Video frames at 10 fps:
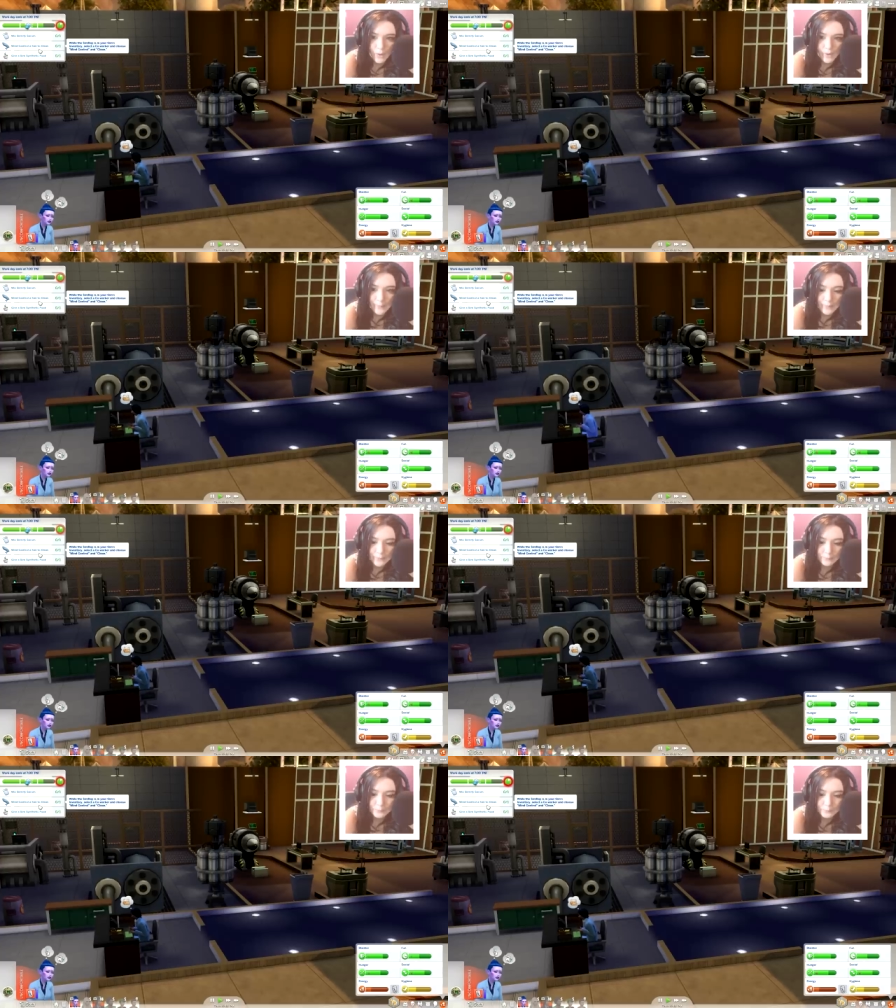it won't
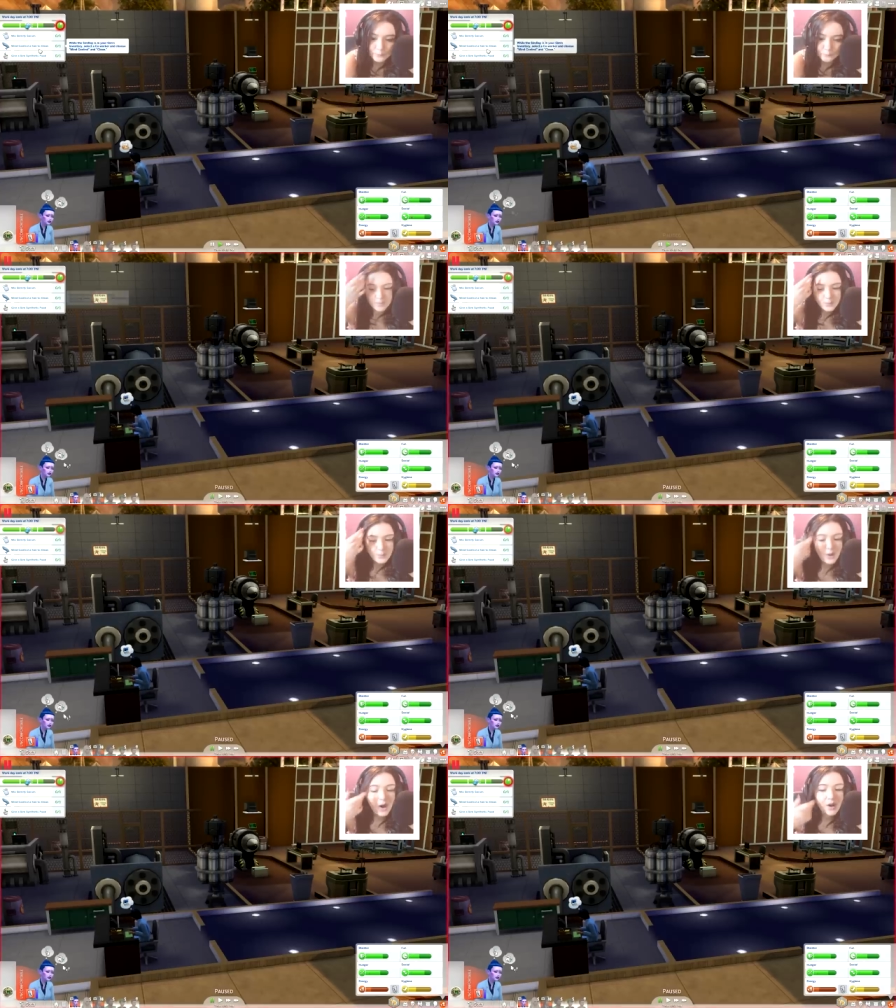let me. And
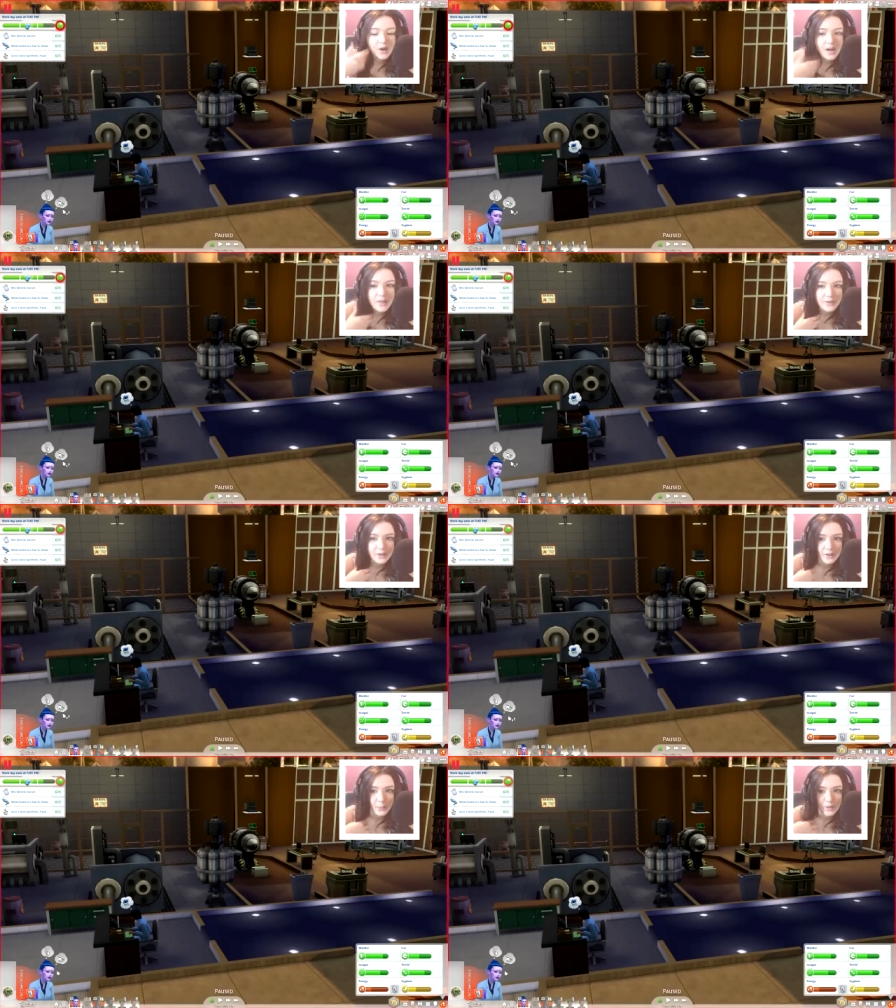our
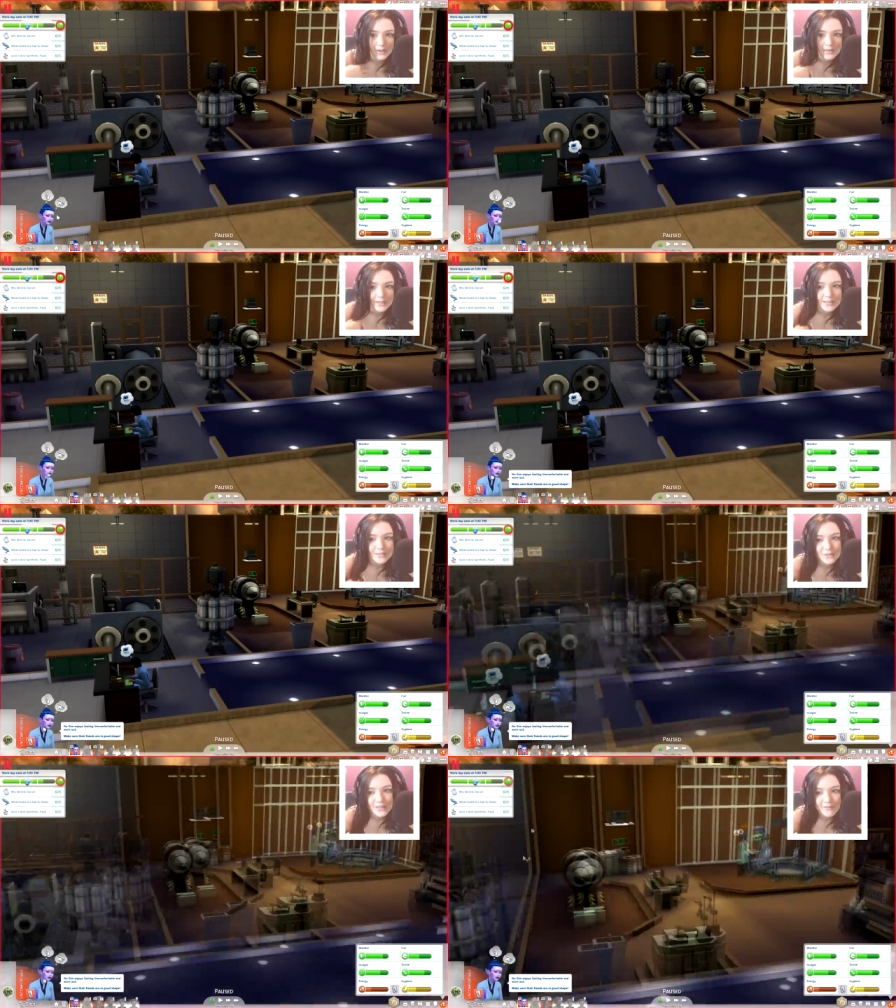other work
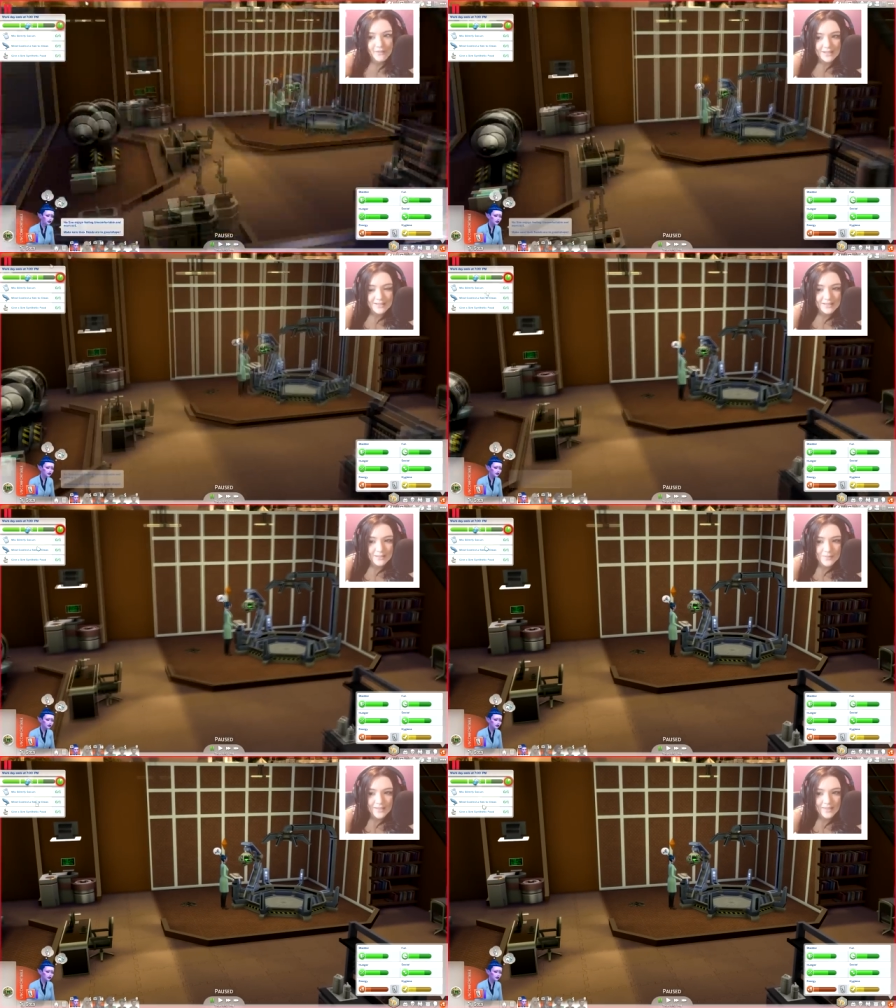thing is to give a
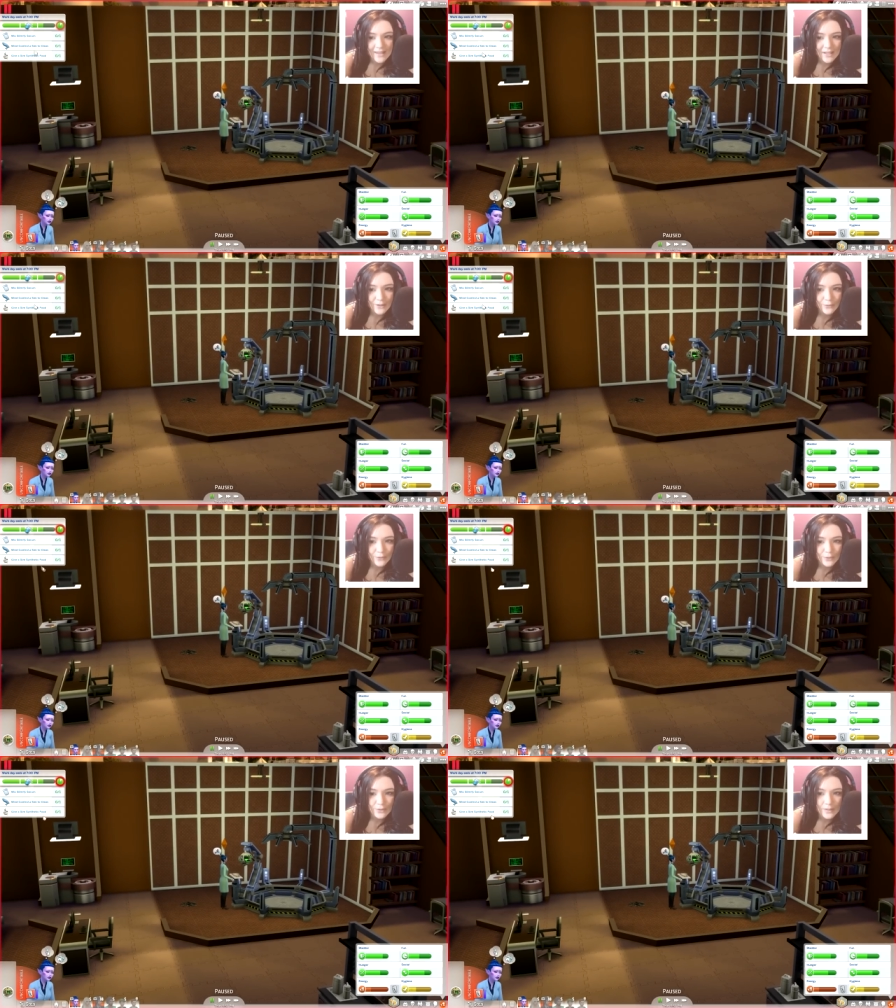sim
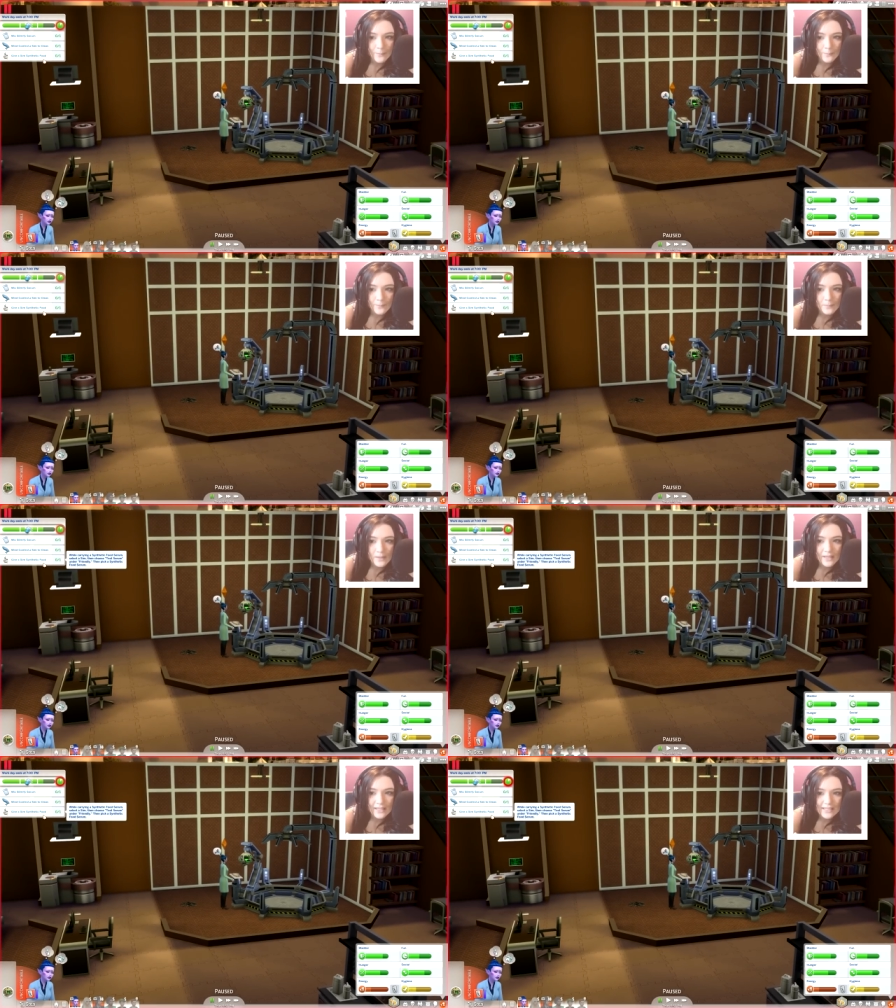synthetic food.
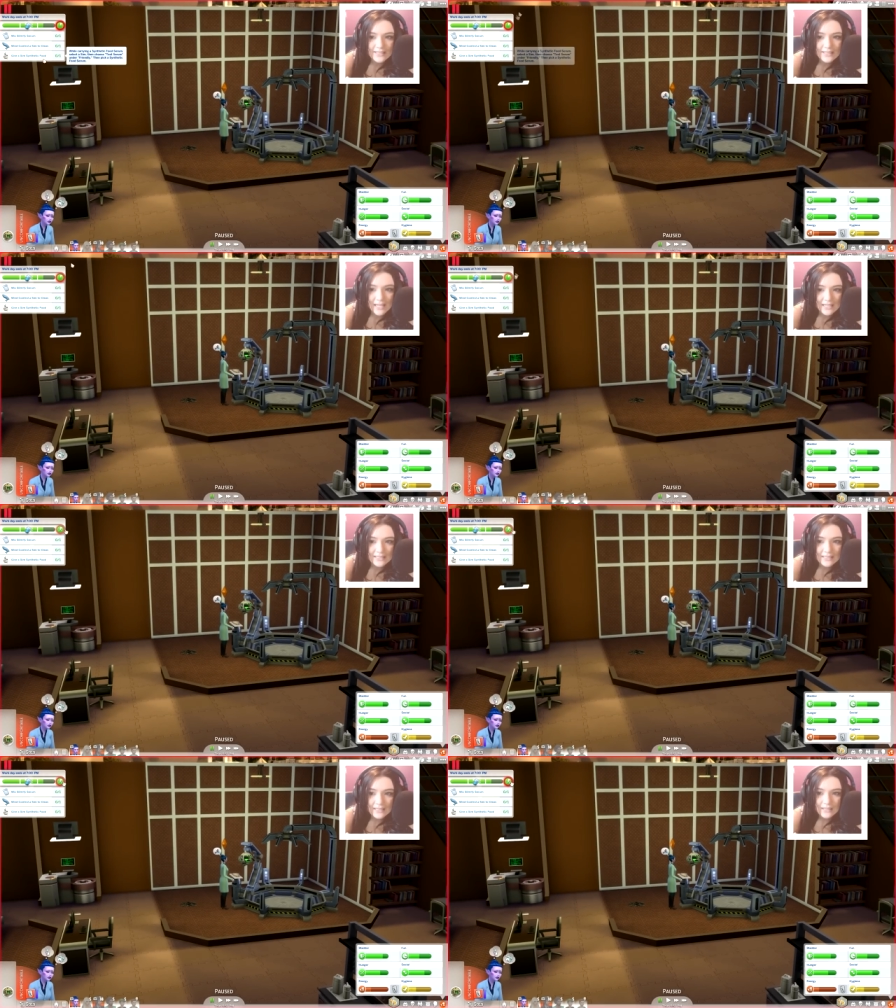But like I
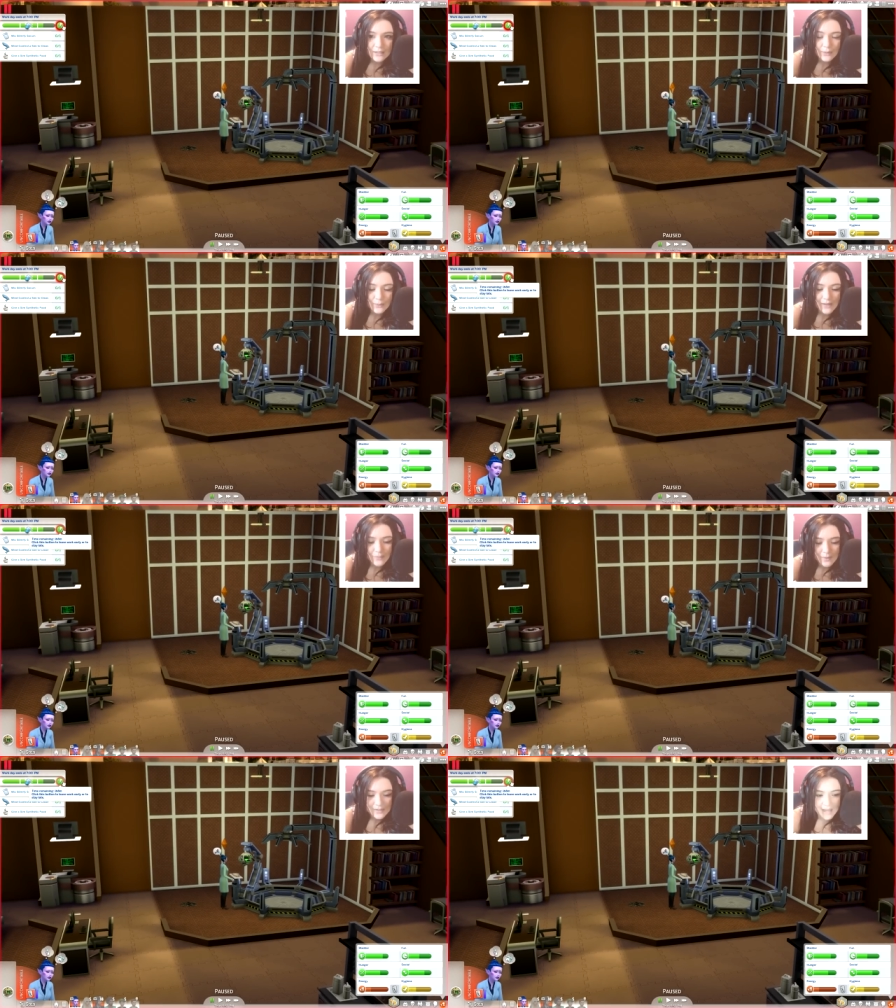said,
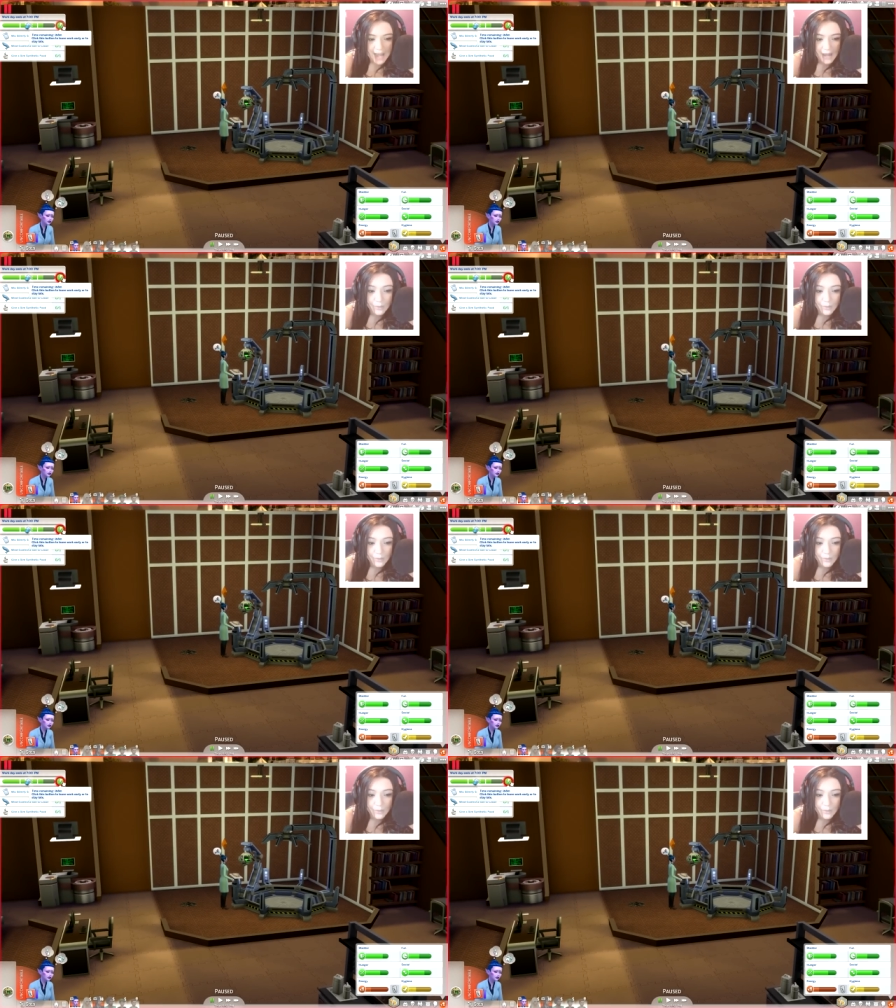we have about an